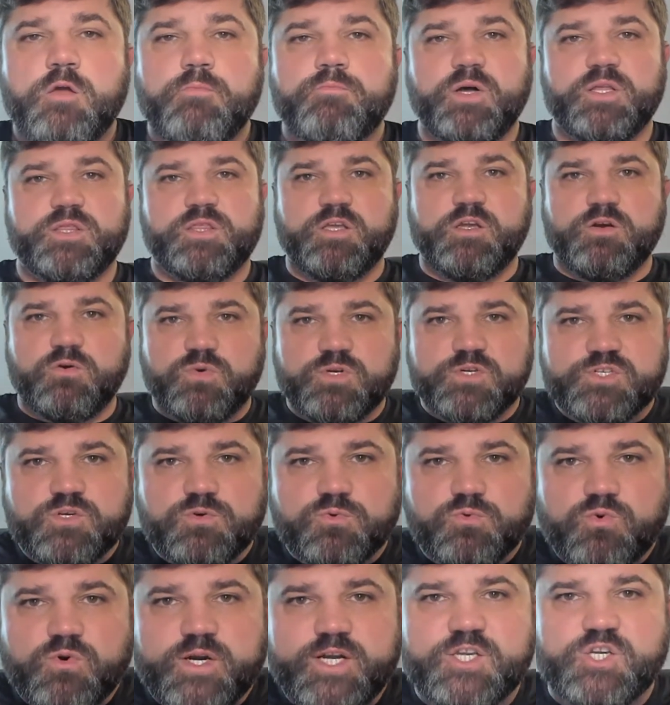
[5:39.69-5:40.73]
But there was a
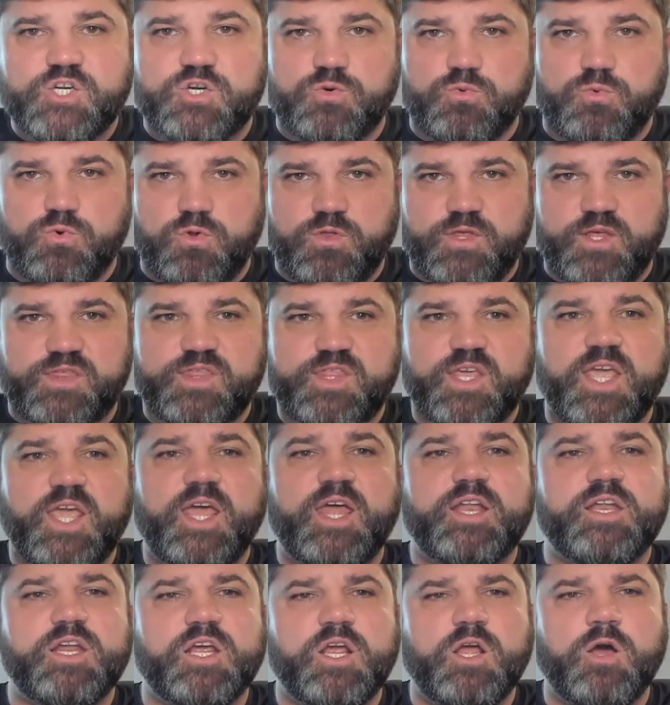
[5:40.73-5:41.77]
ritual that they
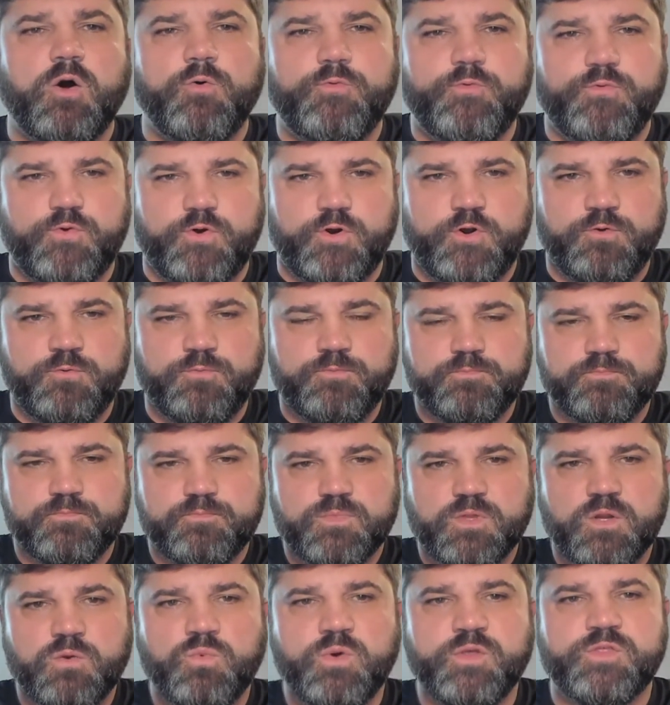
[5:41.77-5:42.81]
had to go through
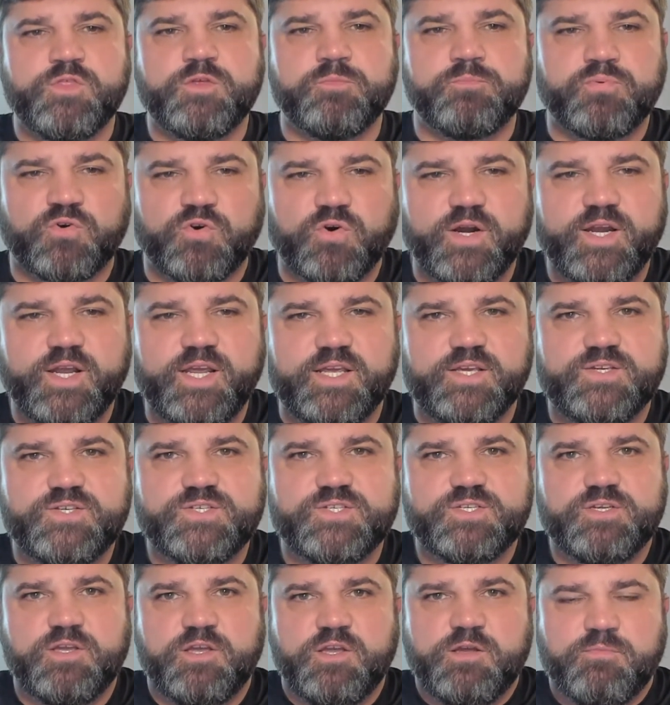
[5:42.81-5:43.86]
with the
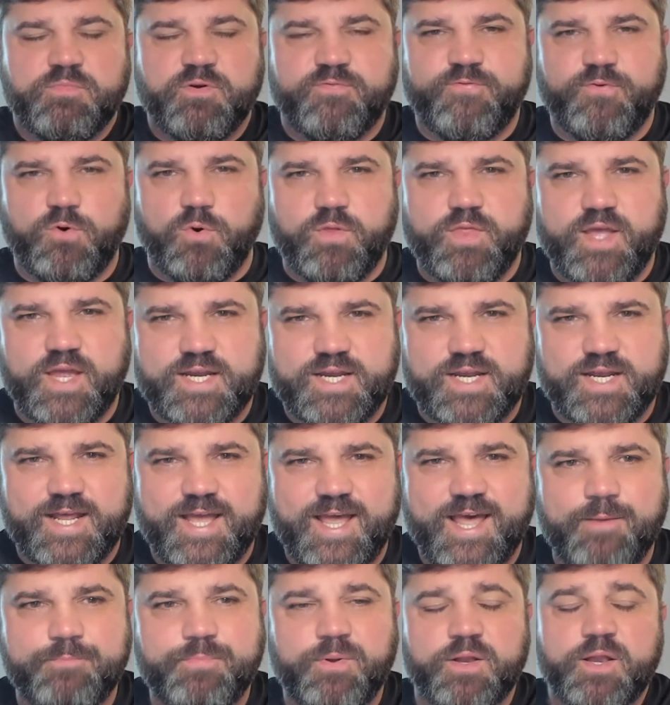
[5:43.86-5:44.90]
priest before that could
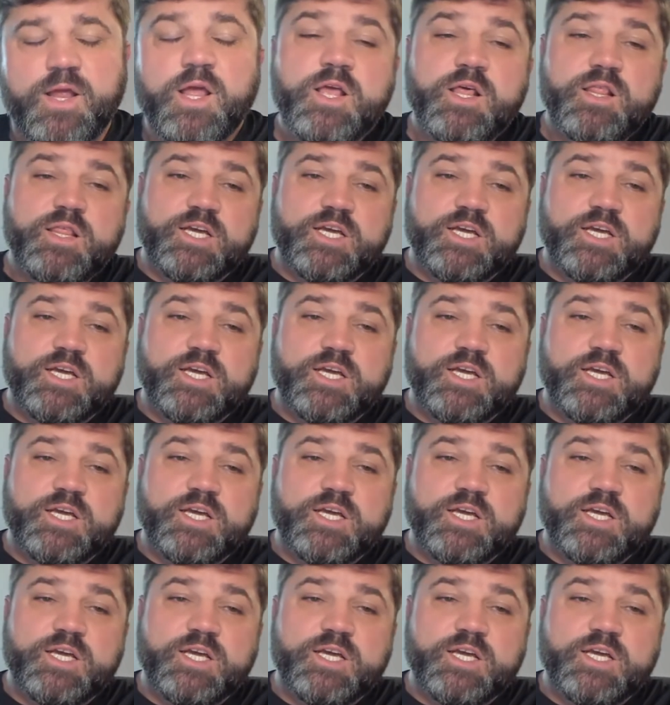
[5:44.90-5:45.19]
happen.